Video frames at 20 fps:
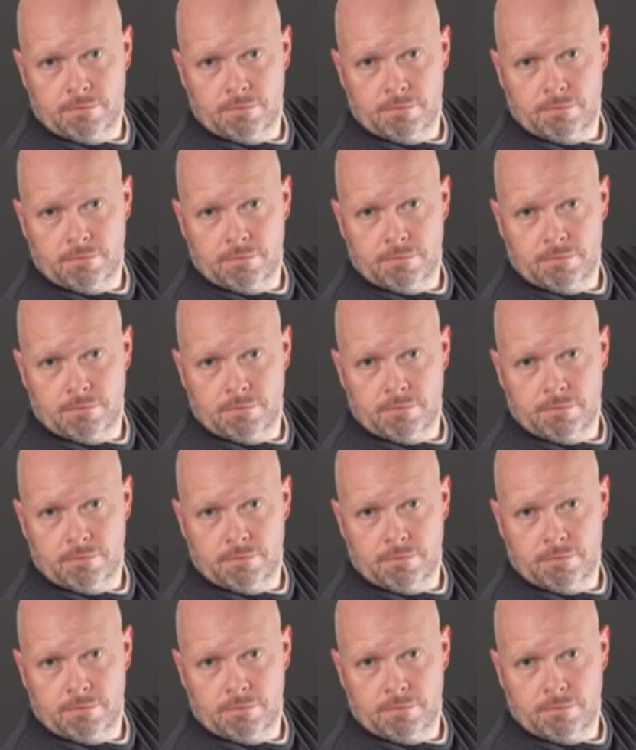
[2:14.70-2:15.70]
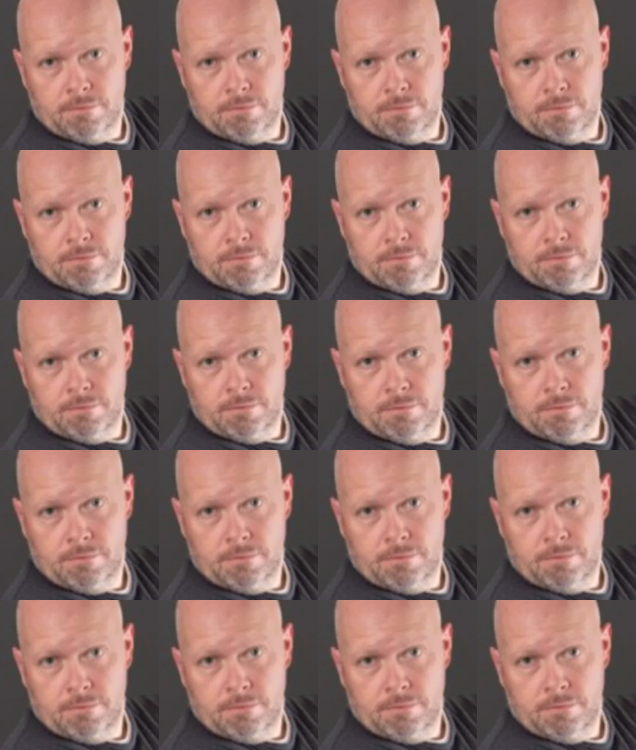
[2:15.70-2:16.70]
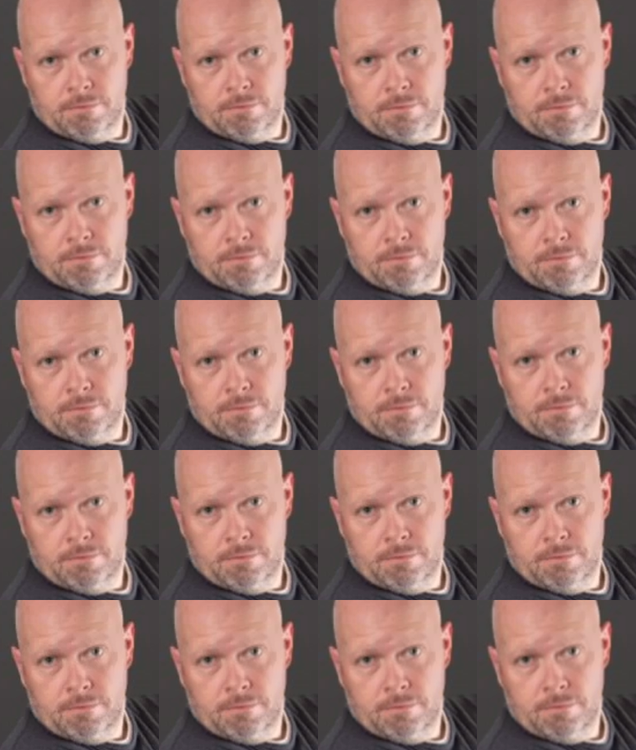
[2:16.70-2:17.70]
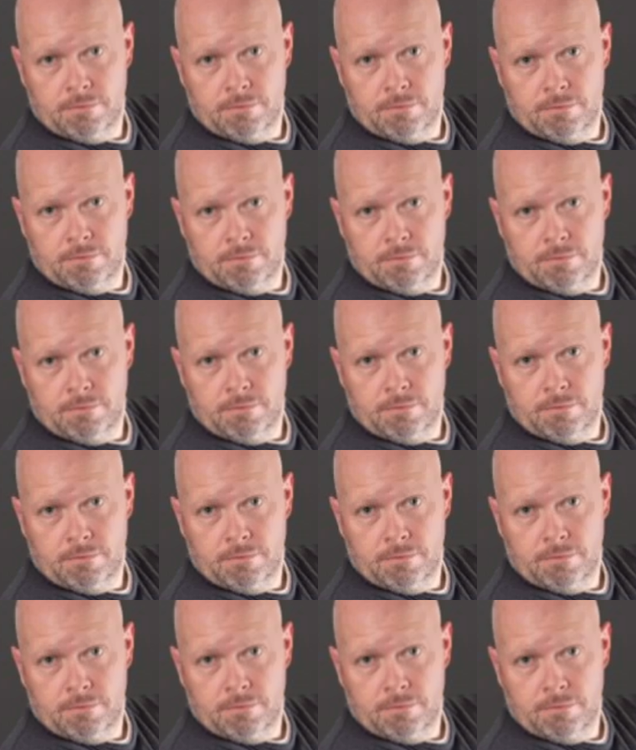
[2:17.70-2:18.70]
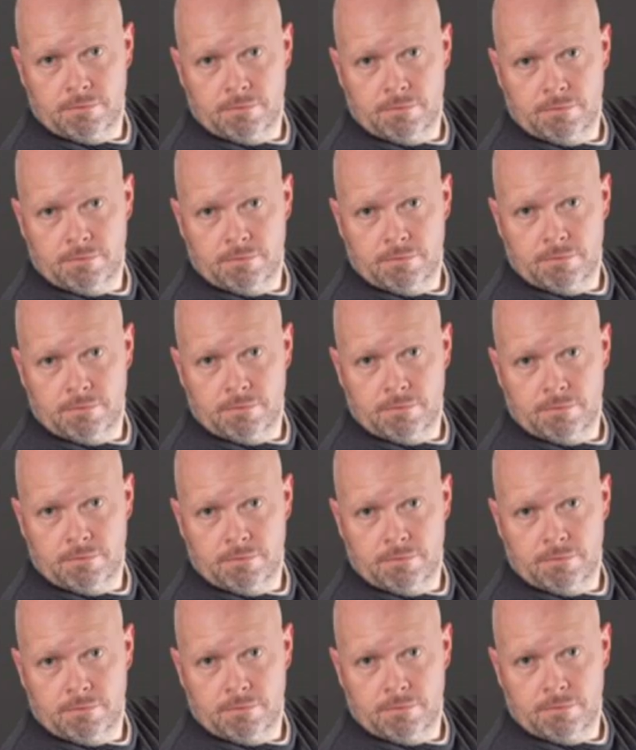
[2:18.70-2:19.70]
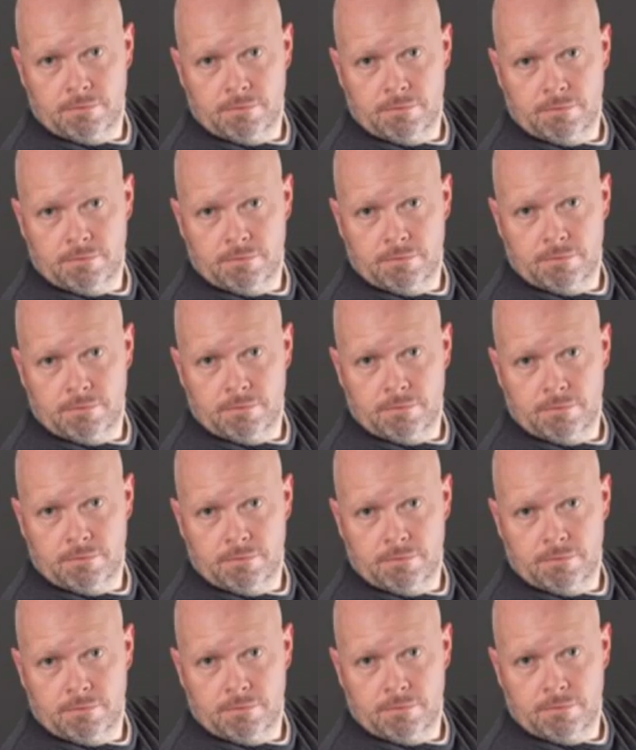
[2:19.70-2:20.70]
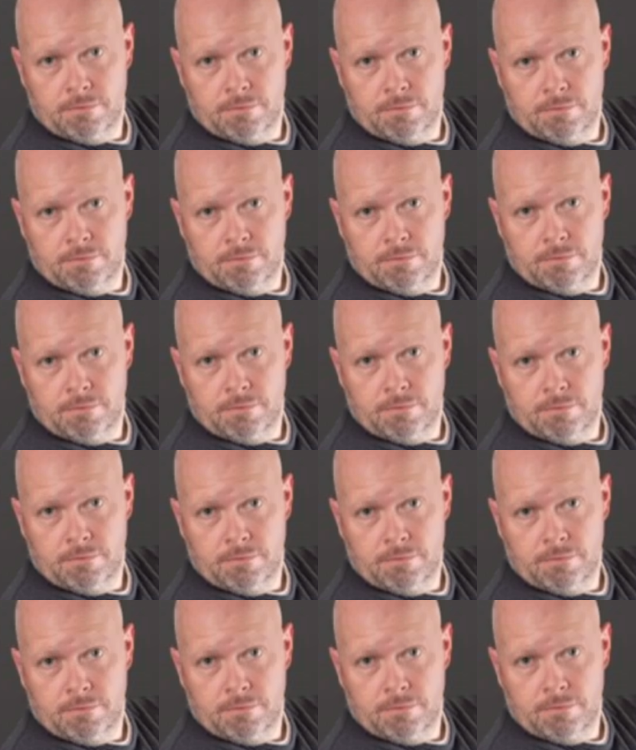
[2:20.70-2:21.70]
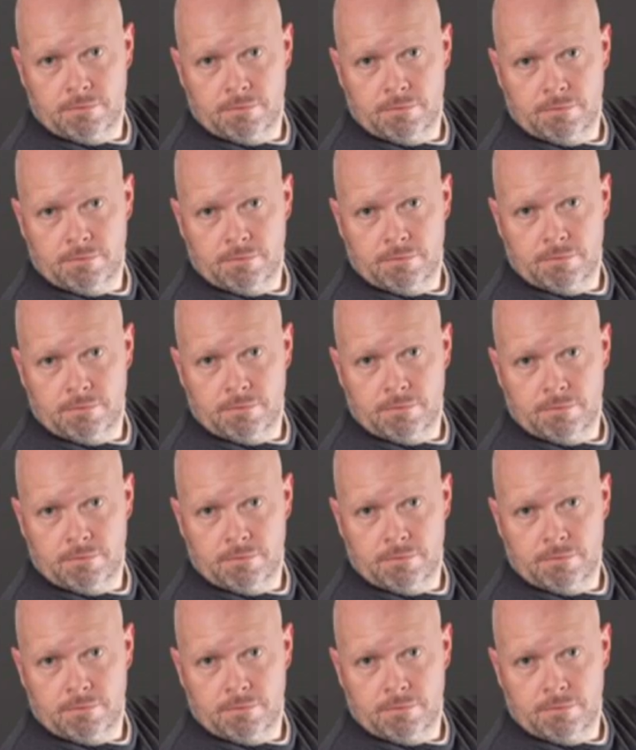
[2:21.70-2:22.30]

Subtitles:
No words are spoken by the person on screen.